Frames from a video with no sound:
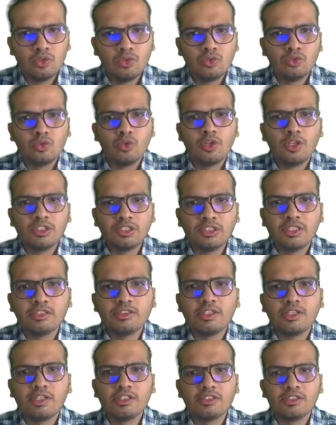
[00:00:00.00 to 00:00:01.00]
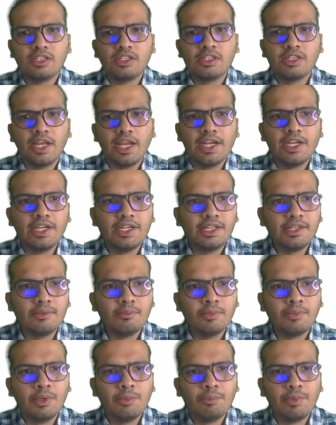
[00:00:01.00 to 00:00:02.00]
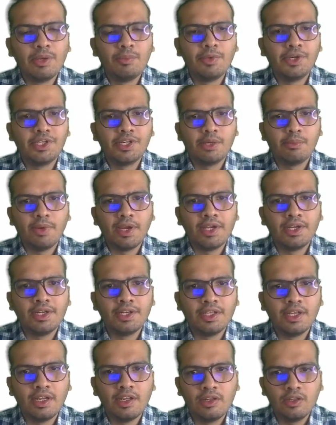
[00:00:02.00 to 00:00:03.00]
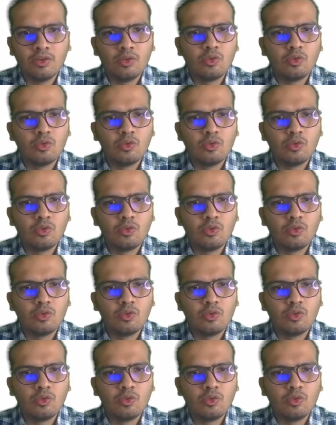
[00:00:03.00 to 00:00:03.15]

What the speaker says: So research a recent NTM implemented by India